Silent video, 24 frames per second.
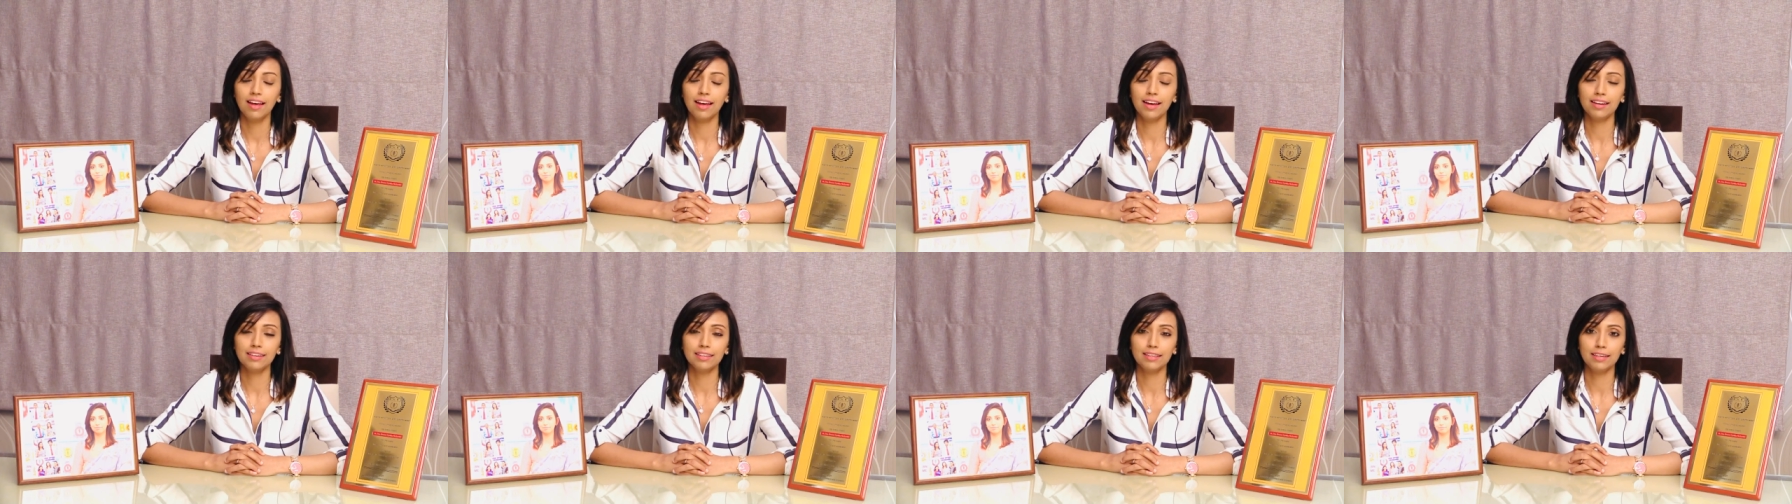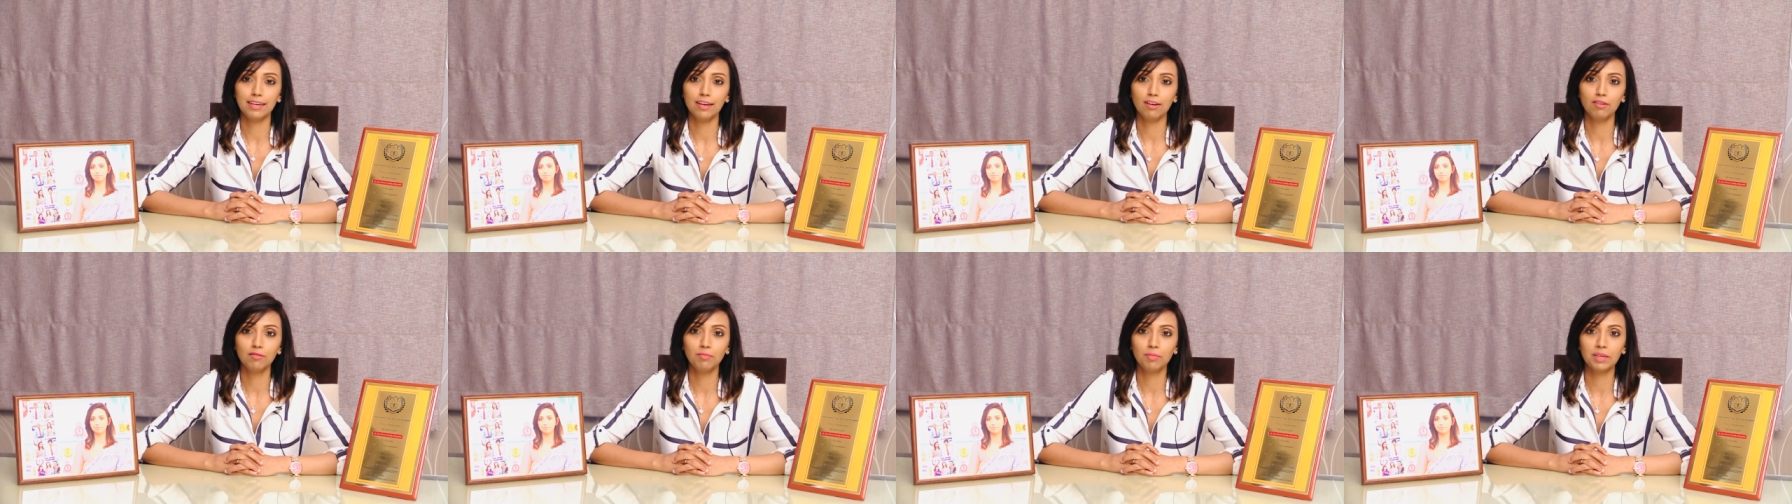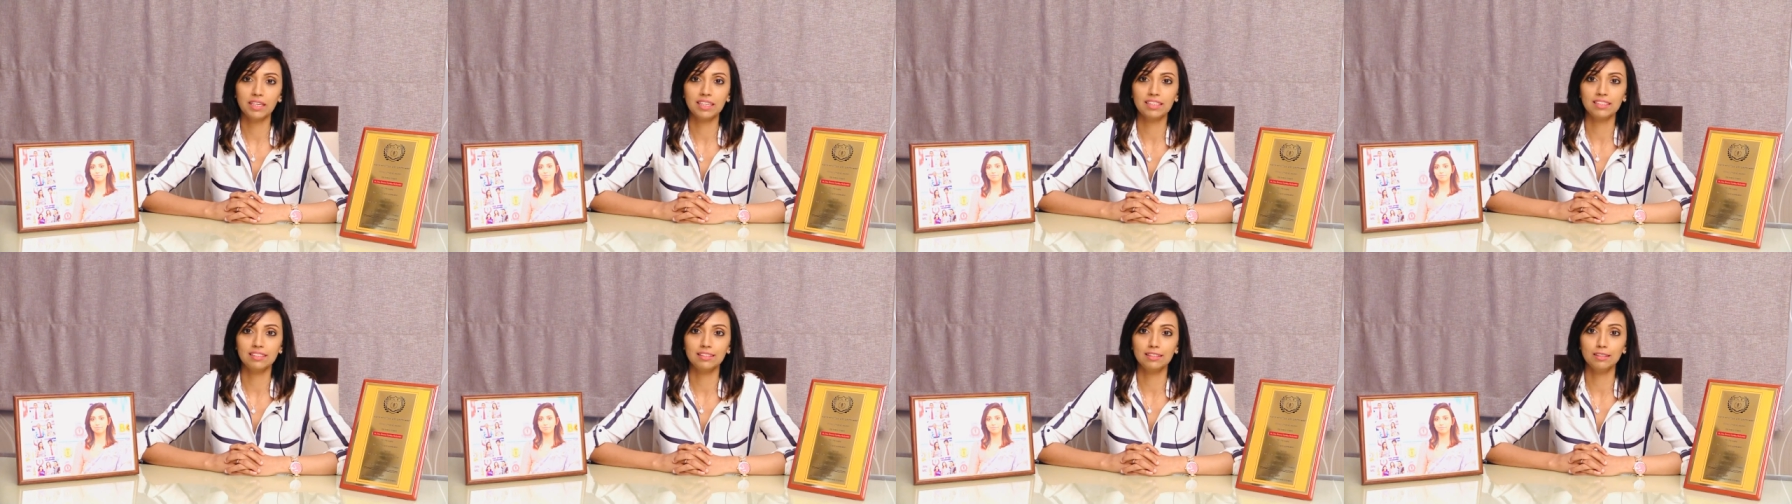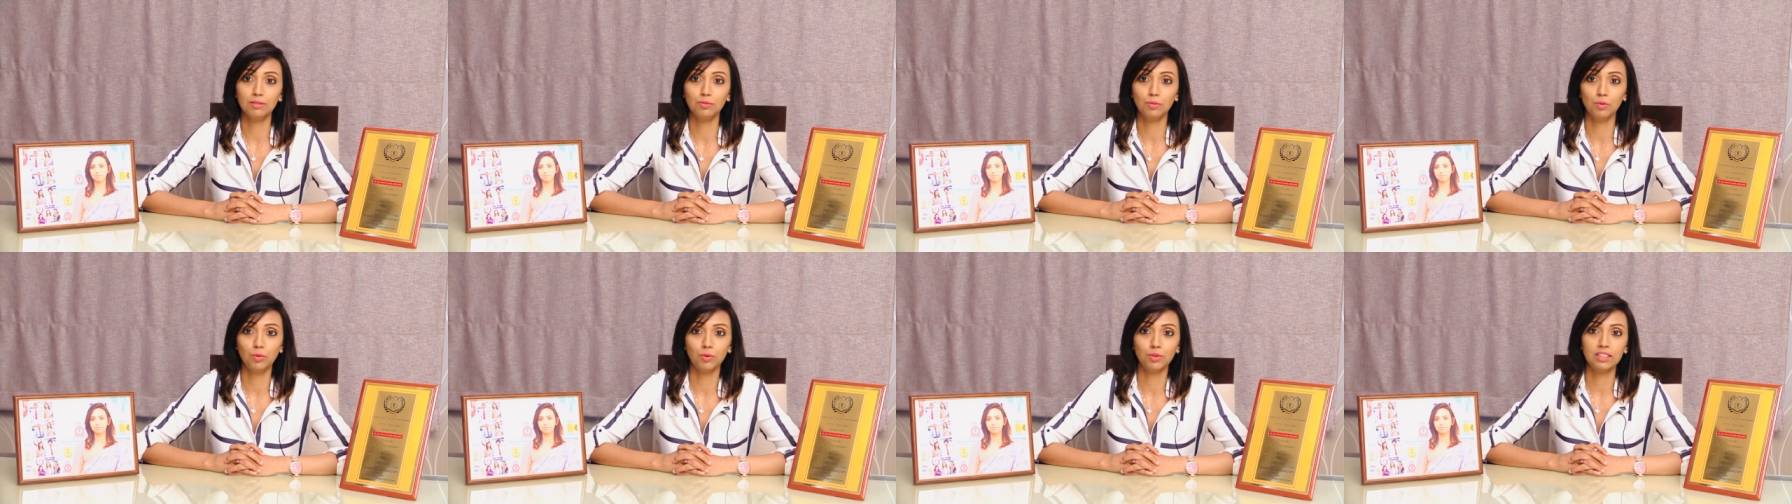and I have been
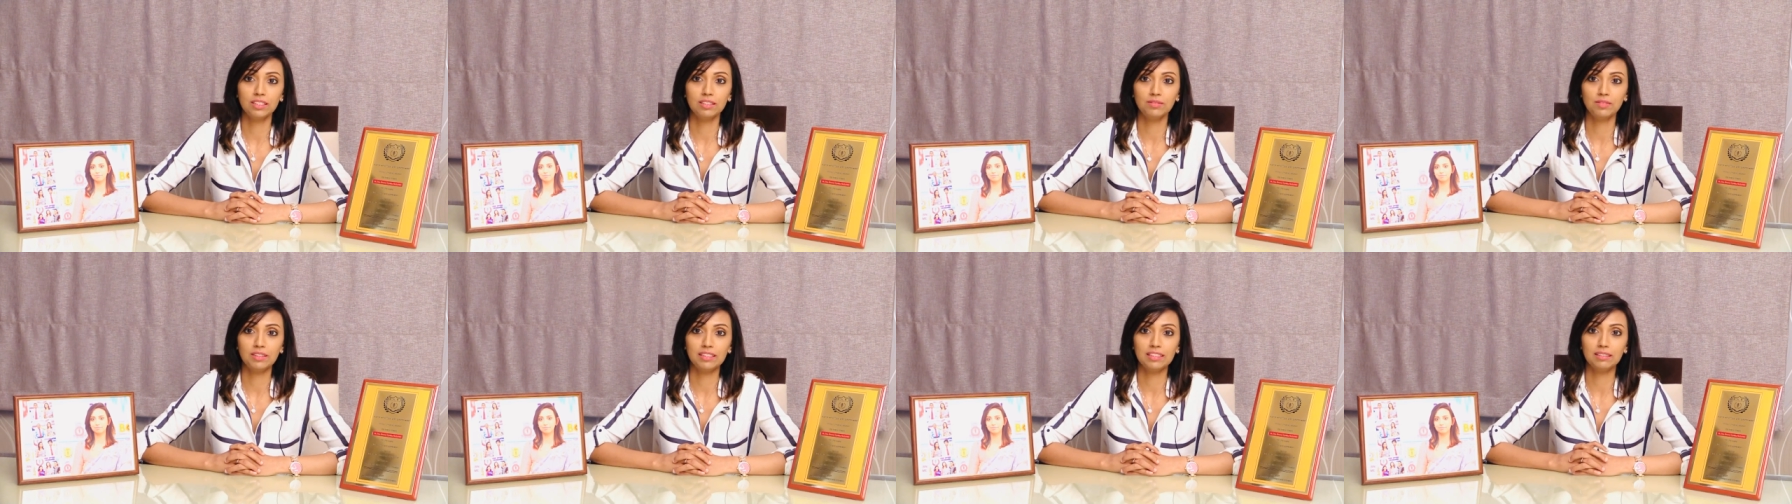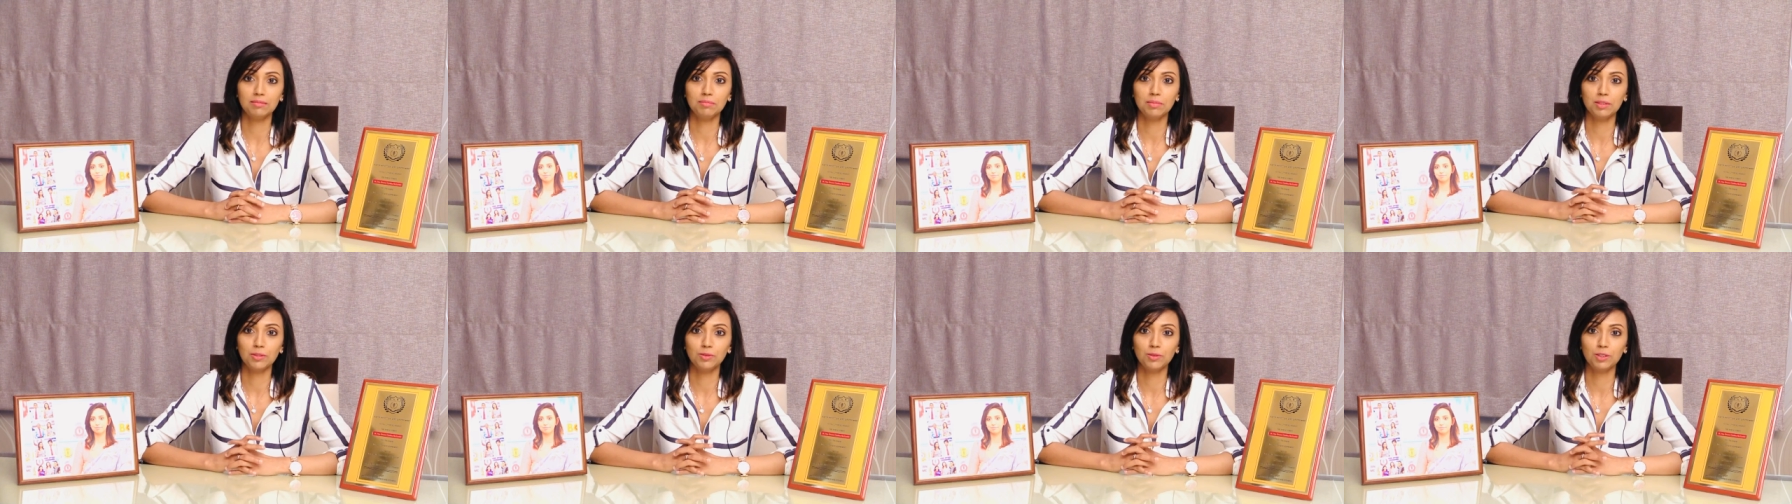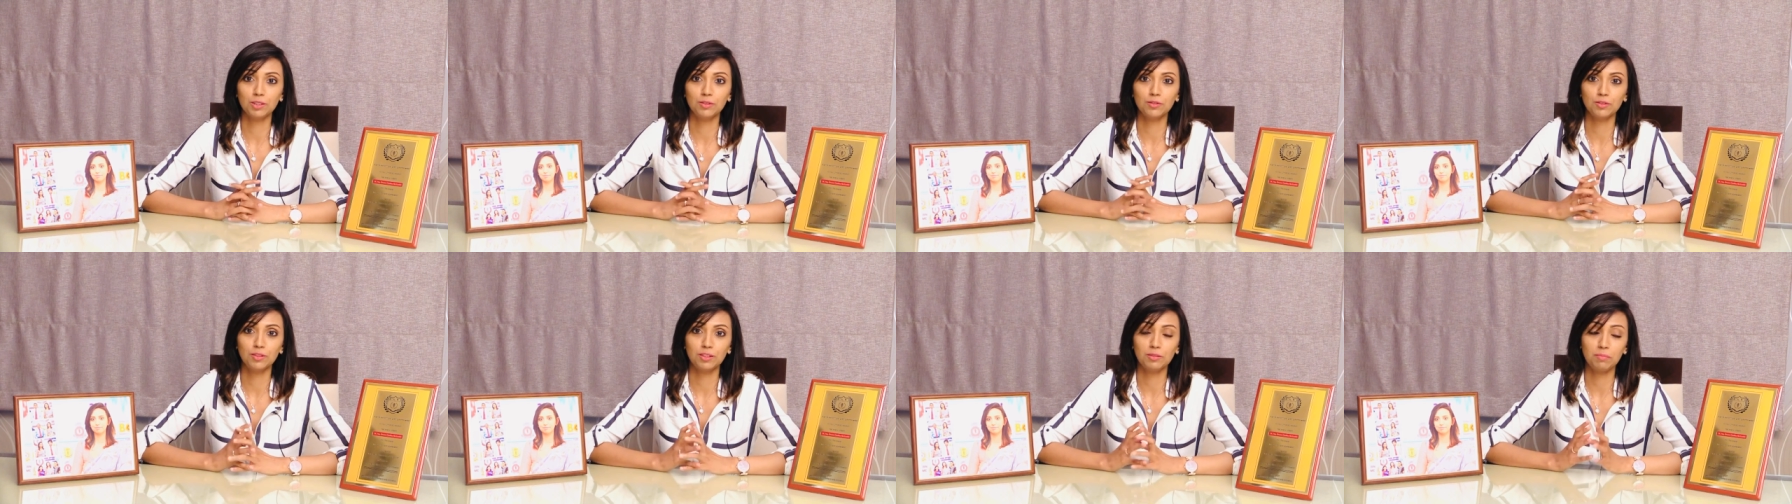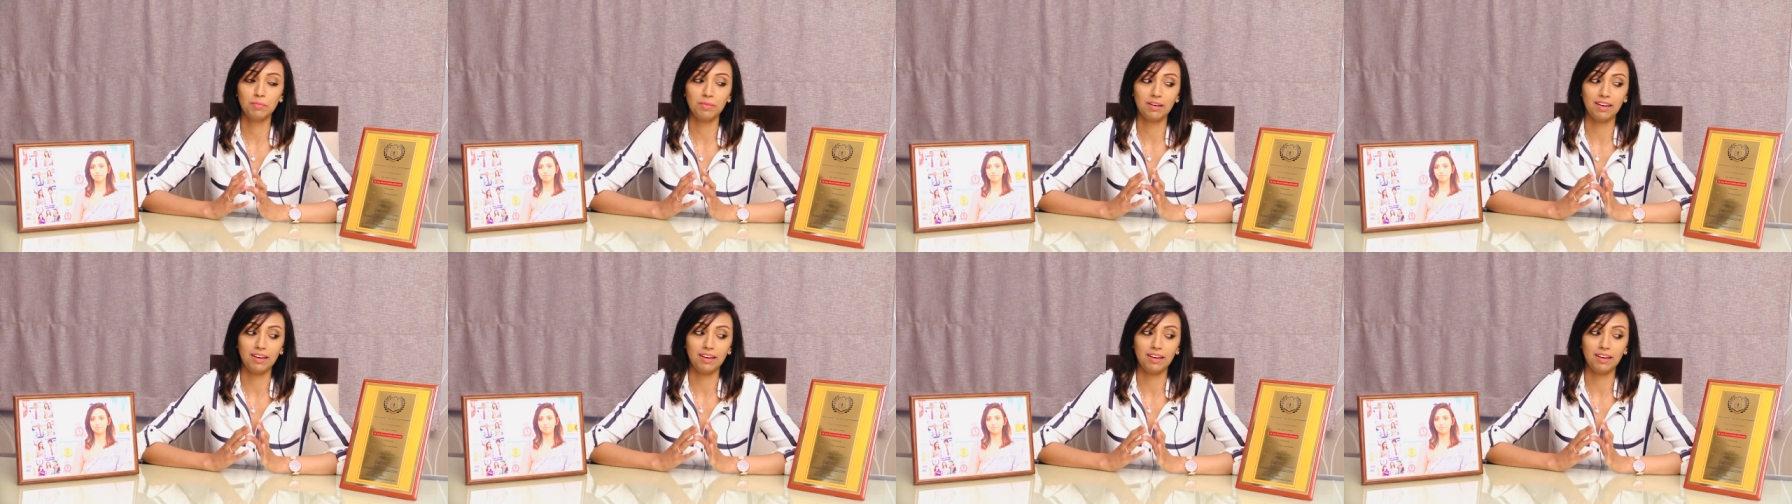awarded with a beautiful